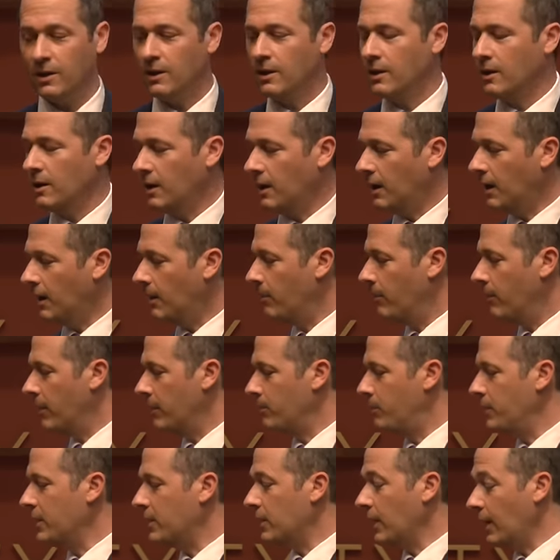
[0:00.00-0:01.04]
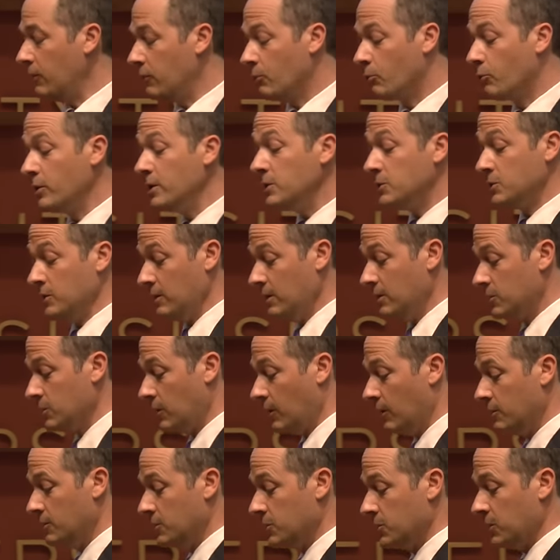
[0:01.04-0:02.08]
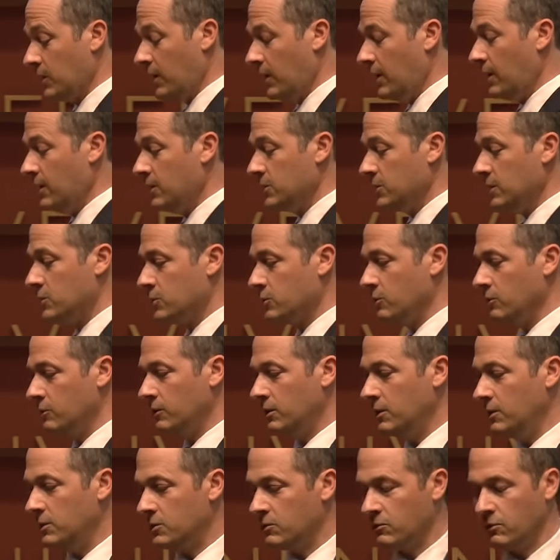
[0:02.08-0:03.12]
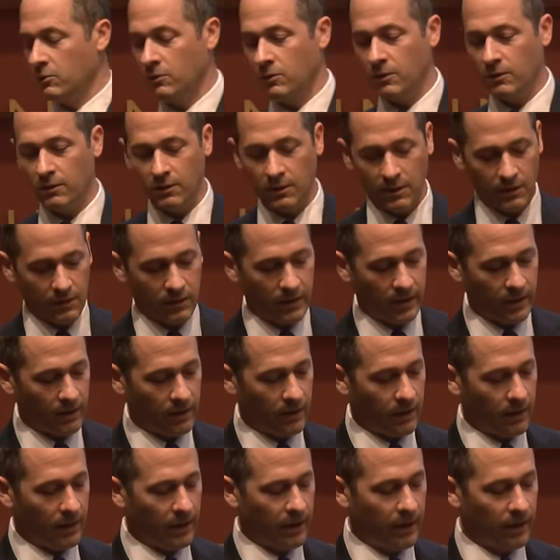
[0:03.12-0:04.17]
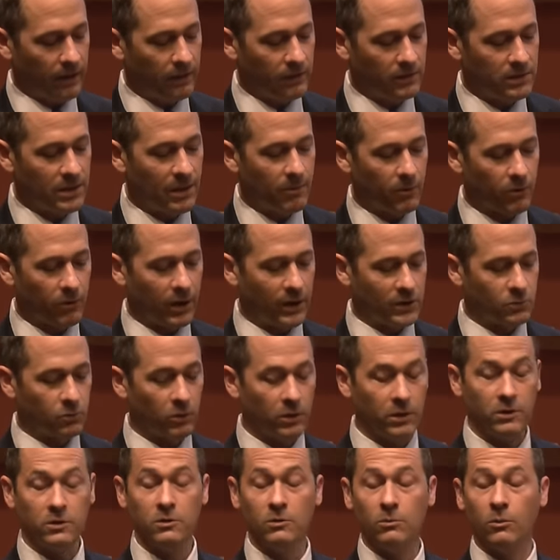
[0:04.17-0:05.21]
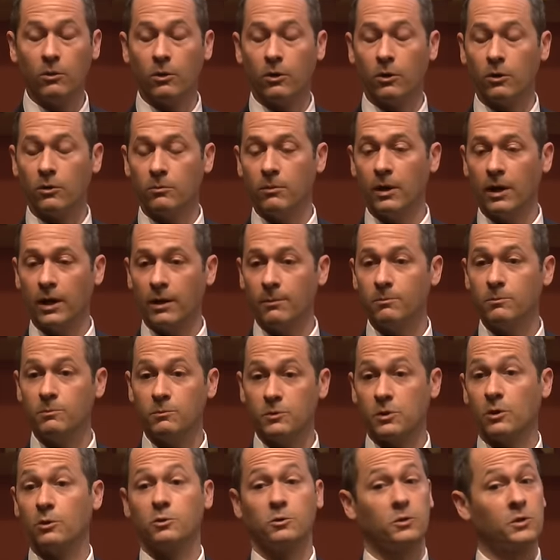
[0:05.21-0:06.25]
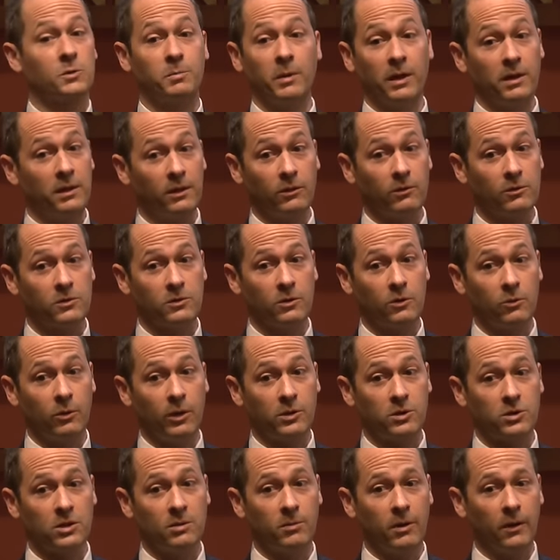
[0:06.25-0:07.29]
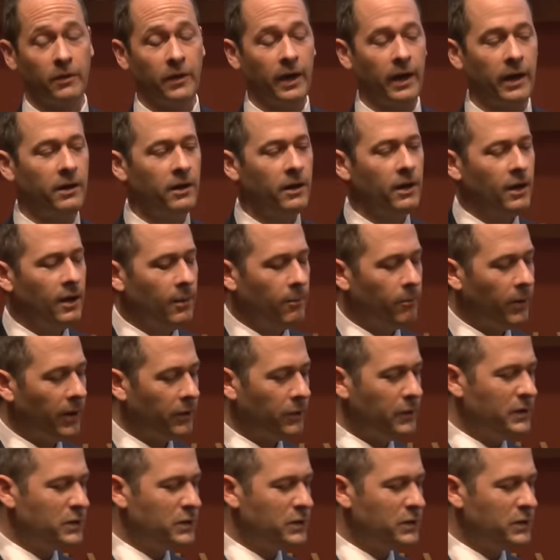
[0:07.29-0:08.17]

Um, be, and the reason it's hard to say is it certainly is true that the, that, uh, the Democrats want to do more uh, social spending. There's no question about that. But these